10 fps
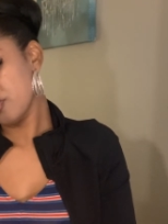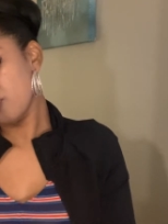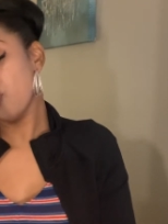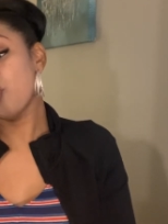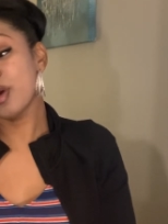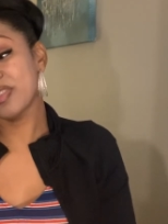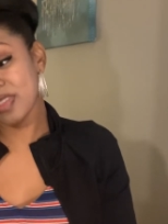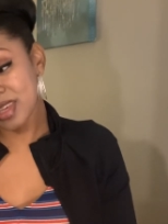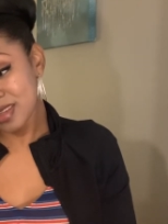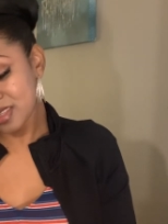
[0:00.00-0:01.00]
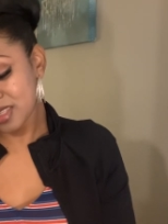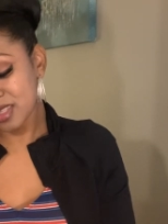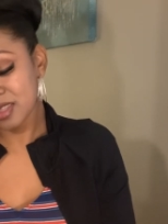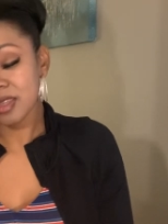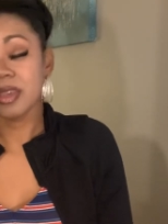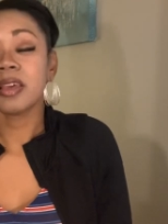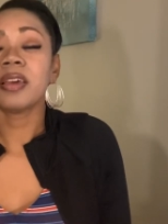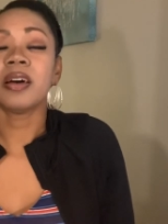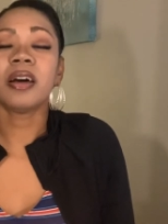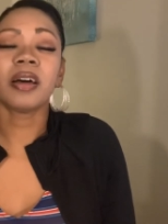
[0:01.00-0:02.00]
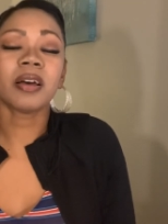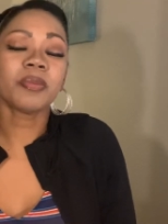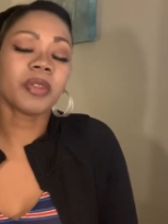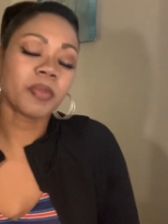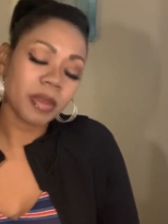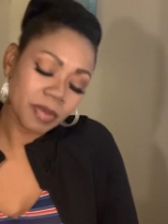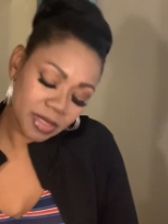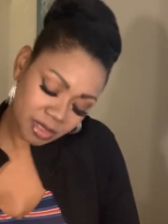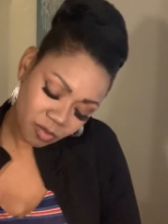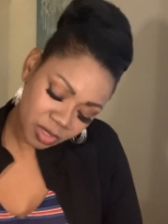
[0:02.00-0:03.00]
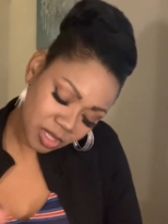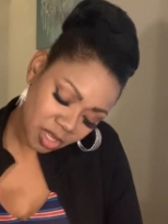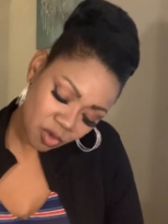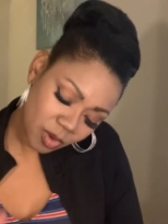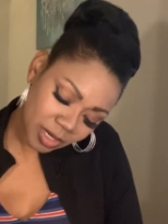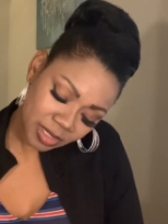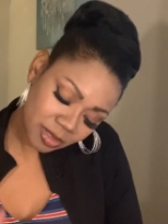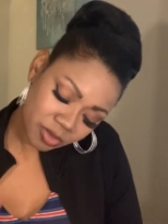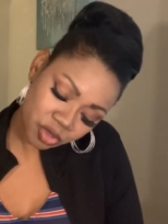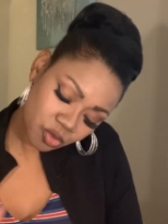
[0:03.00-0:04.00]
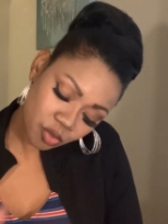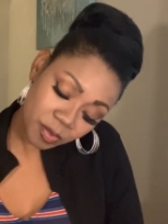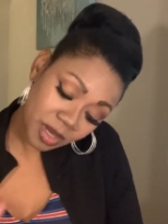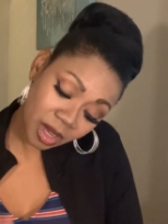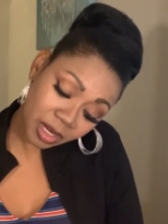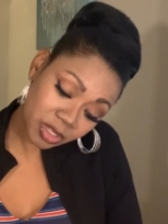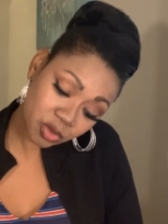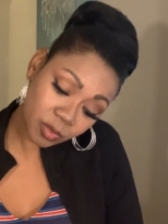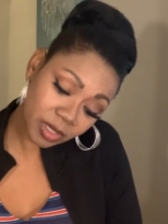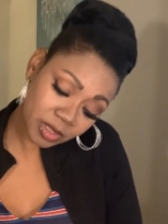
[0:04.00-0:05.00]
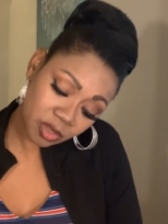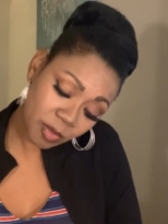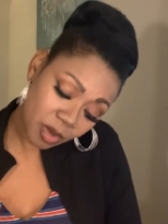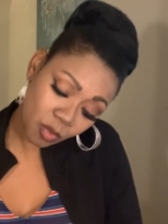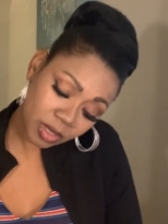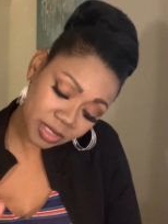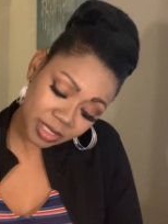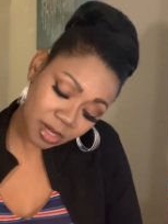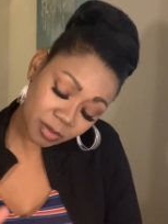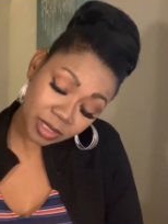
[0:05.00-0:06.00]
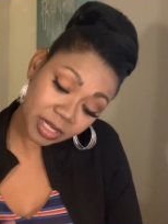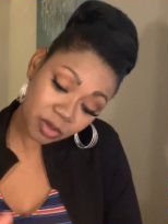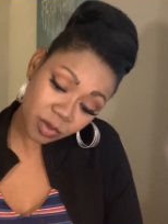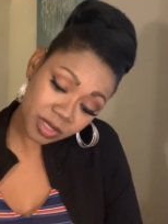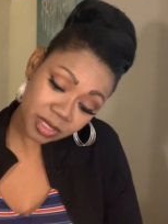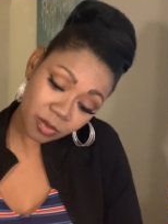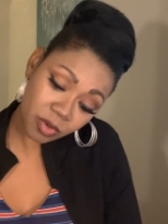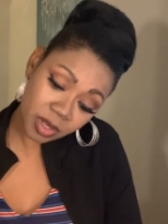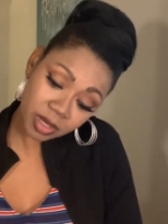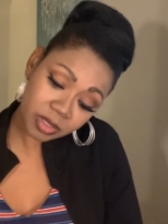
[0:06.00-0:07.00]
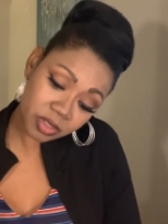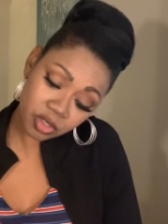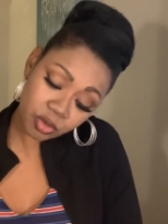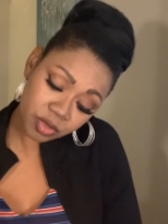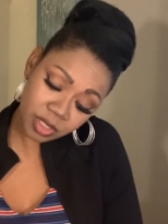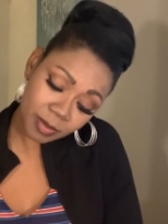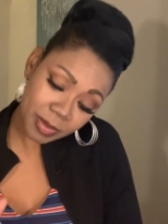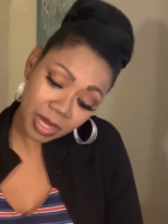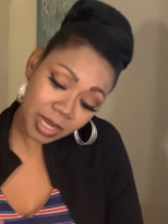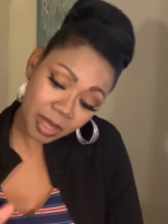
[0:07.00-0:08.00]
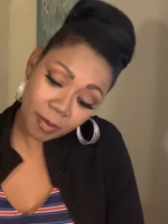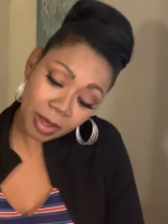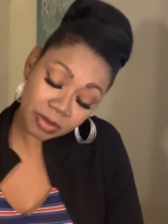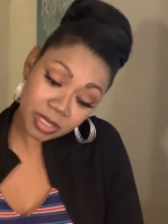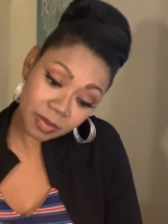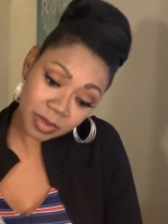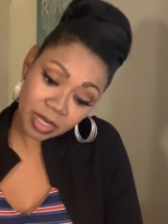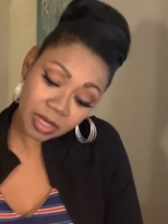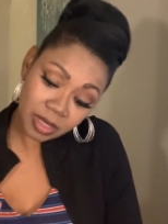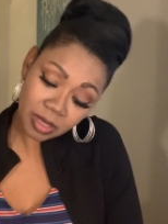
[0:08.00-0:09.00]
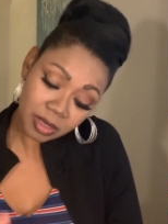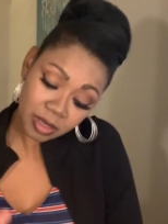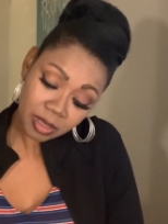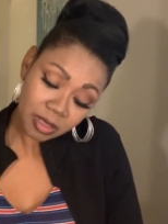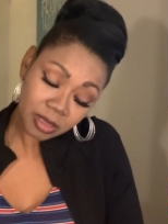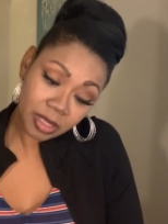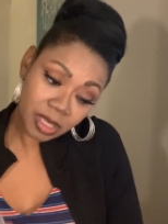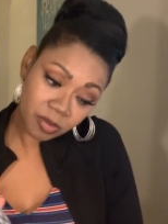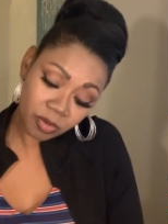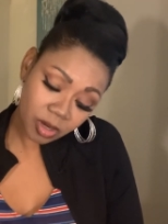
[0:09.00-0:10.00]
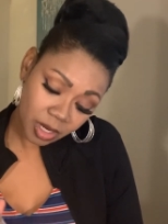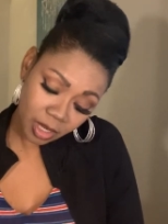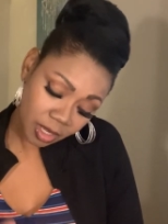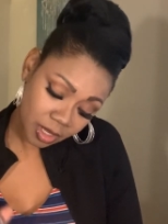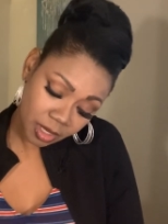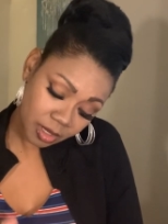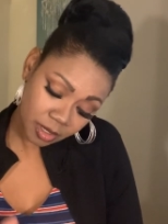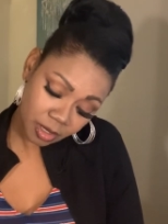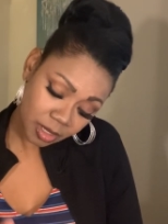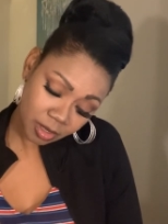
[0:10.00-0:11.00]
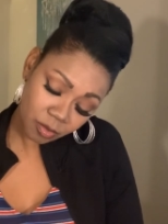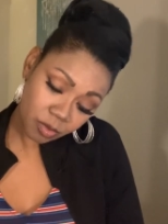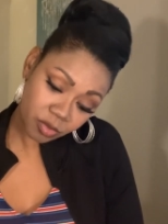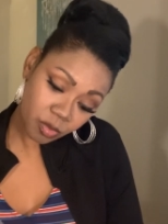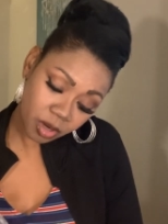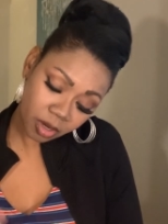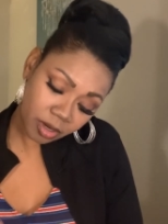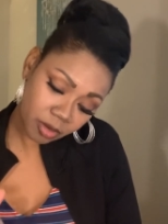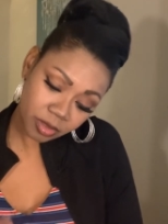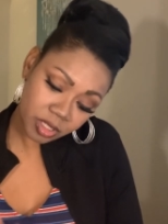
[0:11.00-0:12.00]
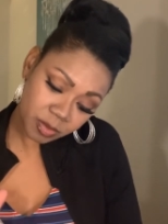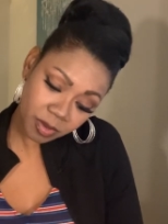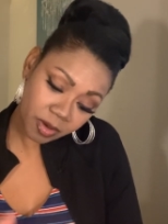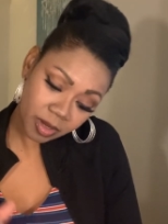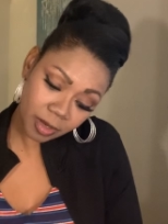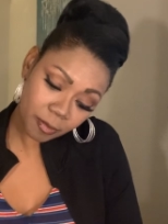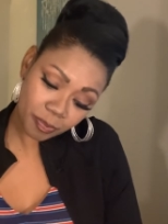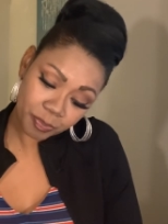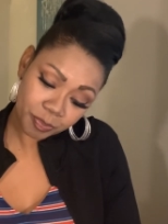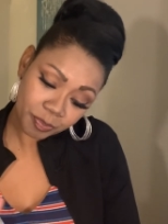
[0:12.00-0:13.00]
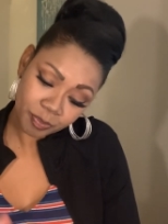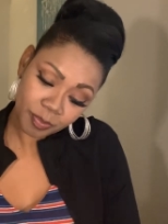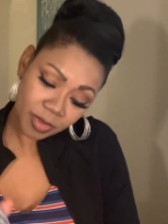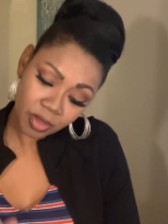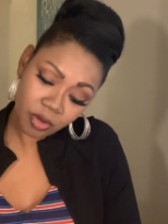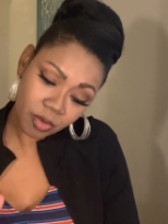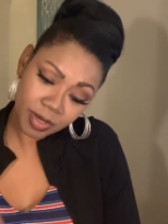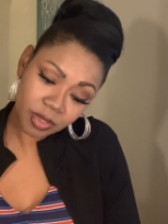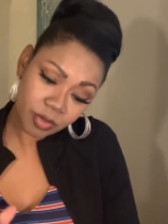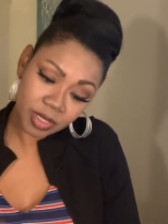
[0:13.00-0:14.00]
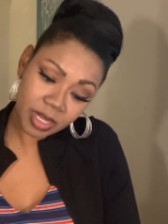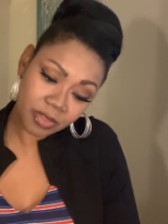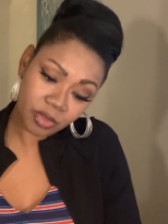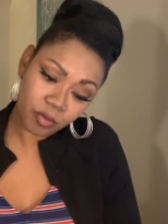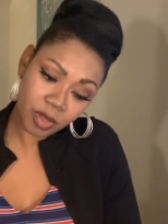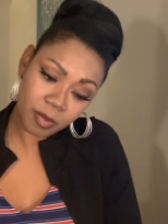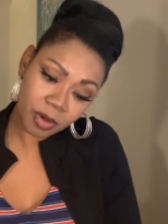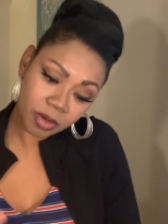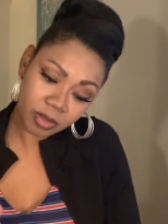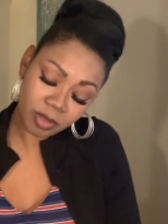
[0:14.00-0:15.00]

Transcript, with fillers: with this. There may be someone that you wanted to be honest with. You may want to come clean with someone, to somebody about something. Libra, with work, Holy Spirit. We're going through a death and rebirth.